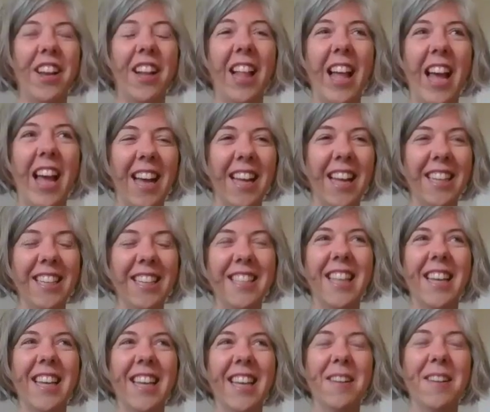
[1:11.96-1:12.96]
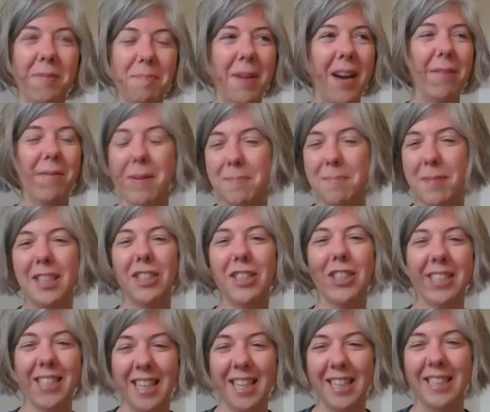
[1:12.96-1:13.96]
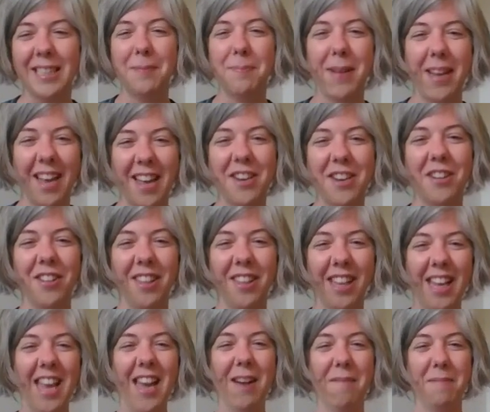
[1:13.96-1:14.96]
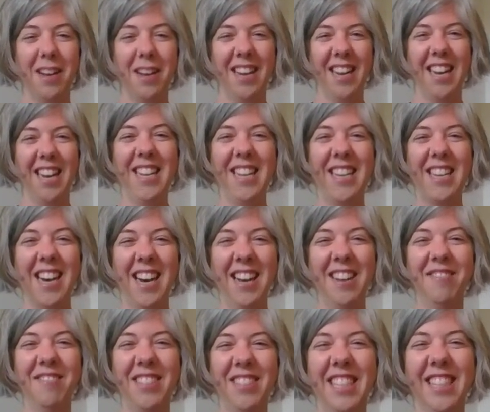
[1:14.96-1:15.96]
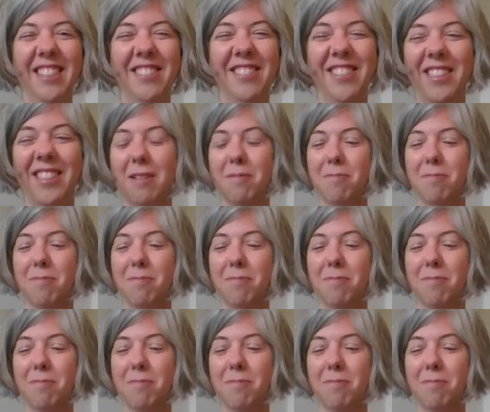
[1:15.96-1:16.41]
I'll add that my rambunctious kids may enter the camera at any time too. So